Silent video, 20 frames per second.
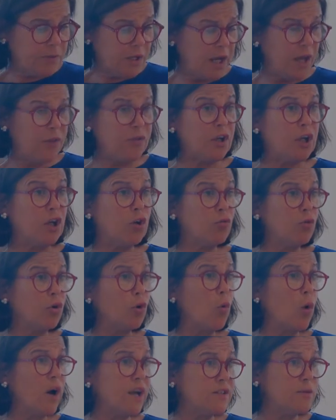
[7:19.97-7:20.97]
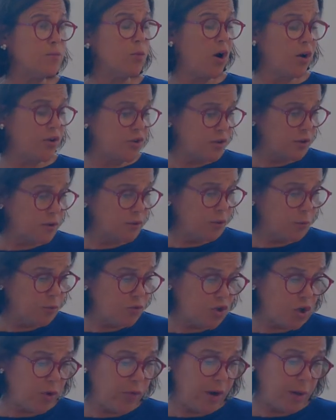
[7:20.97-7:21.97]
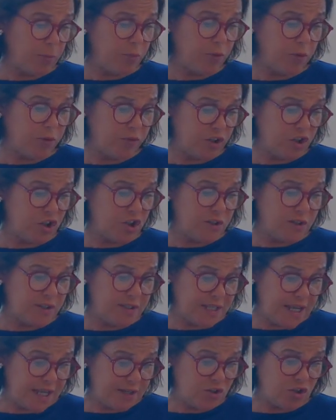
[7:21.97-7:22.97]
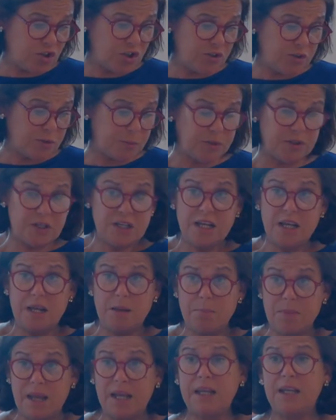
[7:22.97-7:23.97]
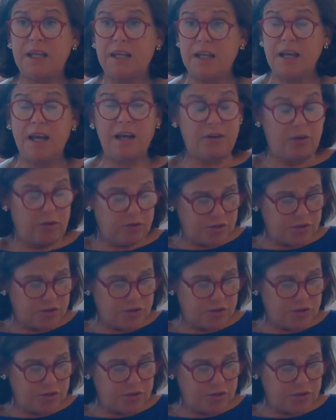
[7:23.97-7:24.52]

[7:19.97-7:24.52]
and they can request products from direct provision centres, but Many uh,